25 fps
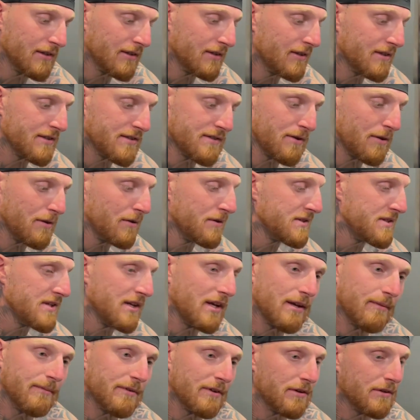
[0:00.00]
this whole
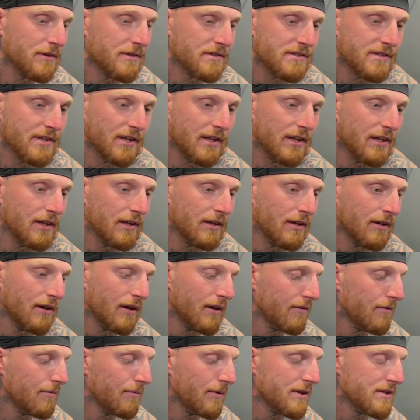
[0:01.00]
team, the whole city, you
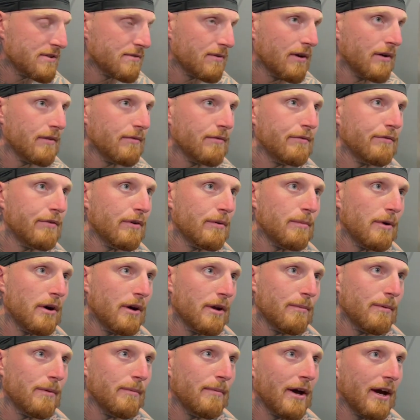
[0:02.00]
know, everybody's ready for
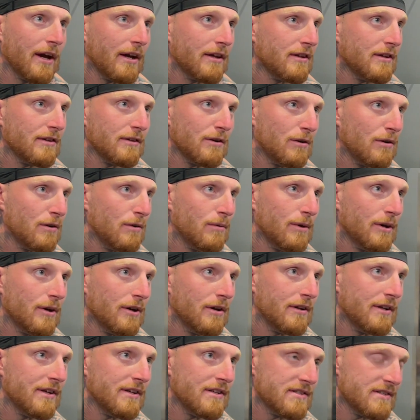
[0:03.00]
football to be back. I think the whole
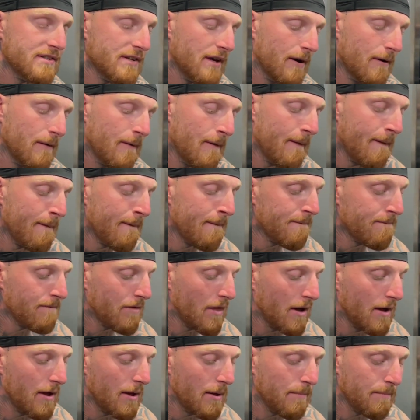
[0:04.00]
world is. So
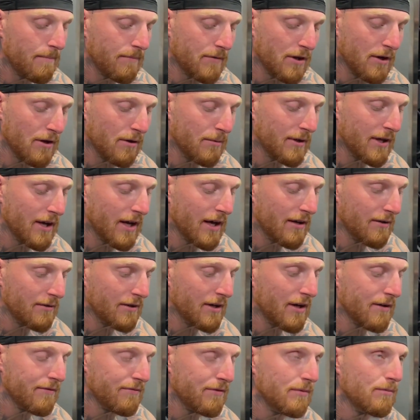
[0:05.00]
you know, we got
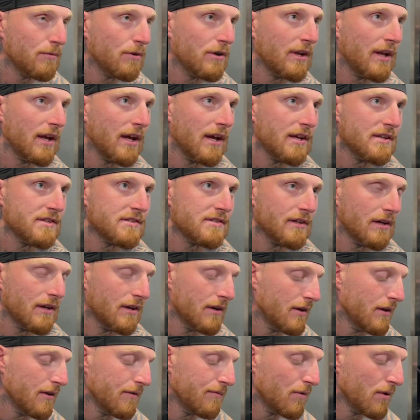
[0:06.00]
a few more days
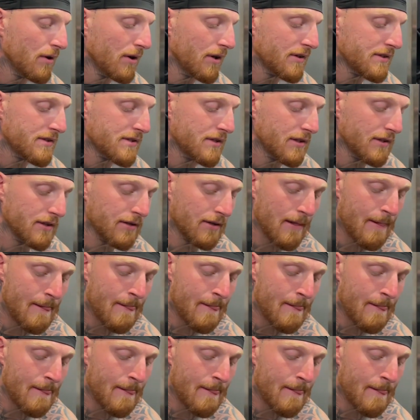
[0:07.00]
of work to,